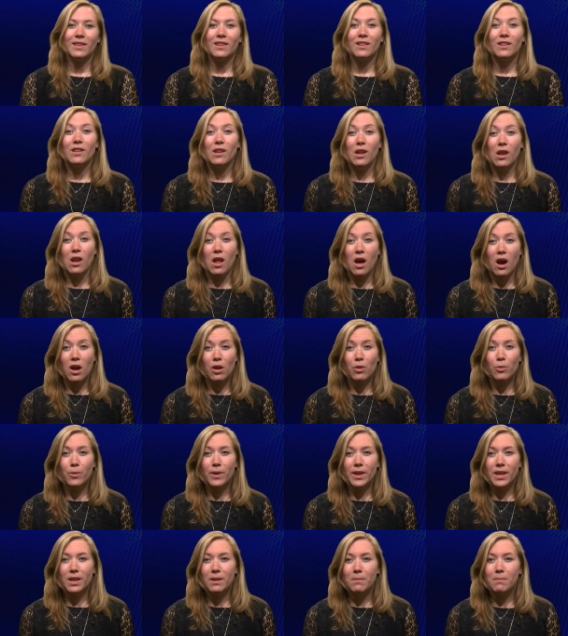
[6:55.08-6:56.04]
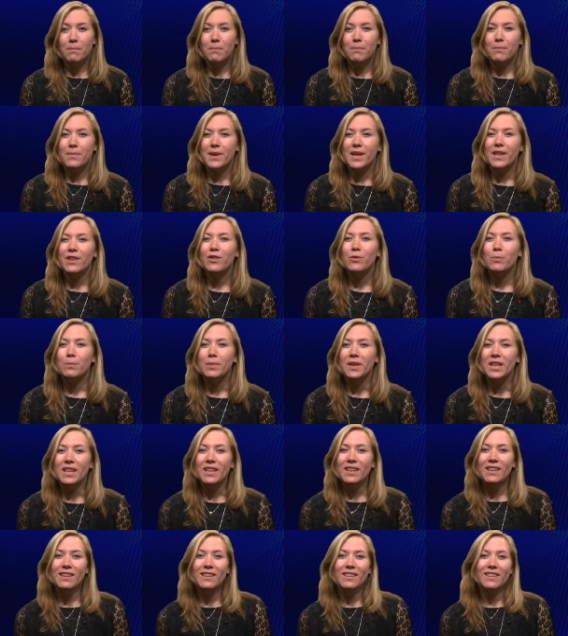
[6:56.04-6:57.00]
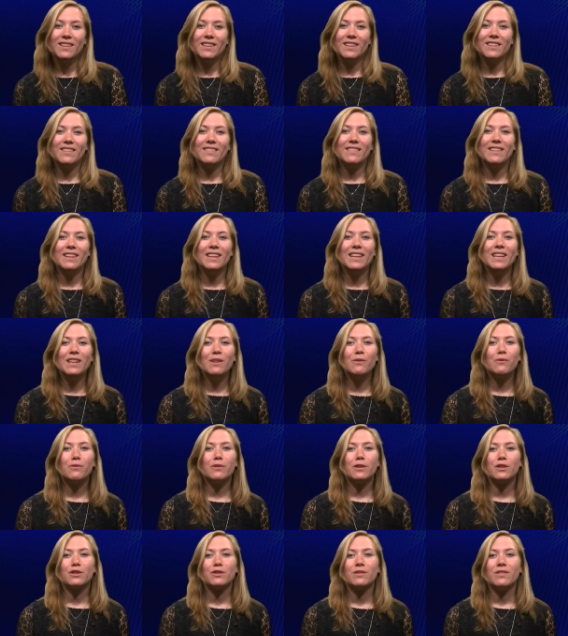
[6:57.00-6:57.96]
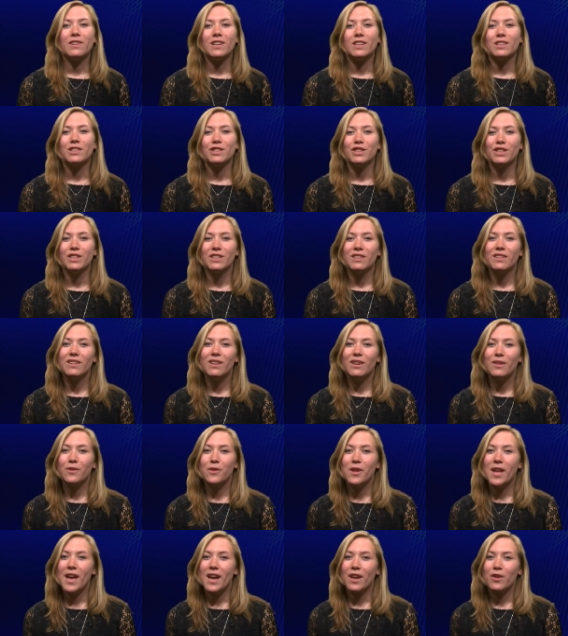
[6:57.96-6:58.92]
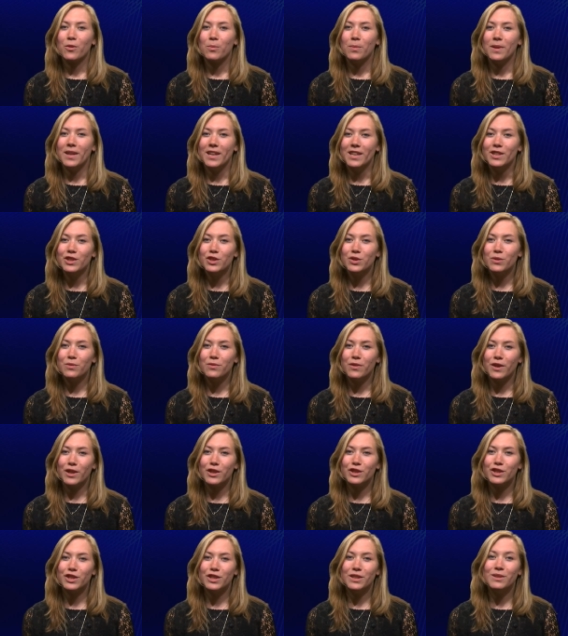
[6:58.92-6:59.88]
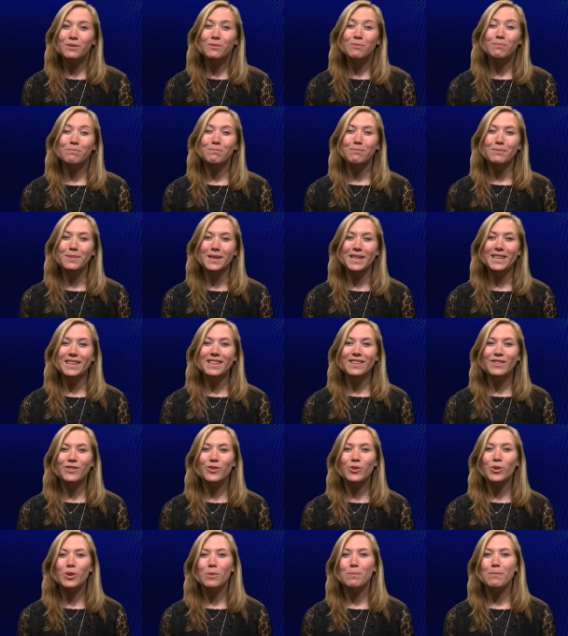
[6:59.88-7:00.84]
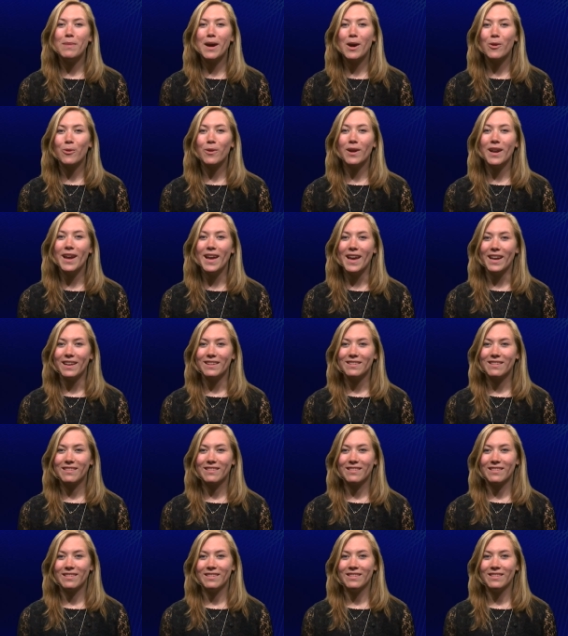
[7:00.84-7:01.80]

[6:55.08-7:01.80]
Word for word: The logarithm base b is the inverse function of the exponential function b to the power x.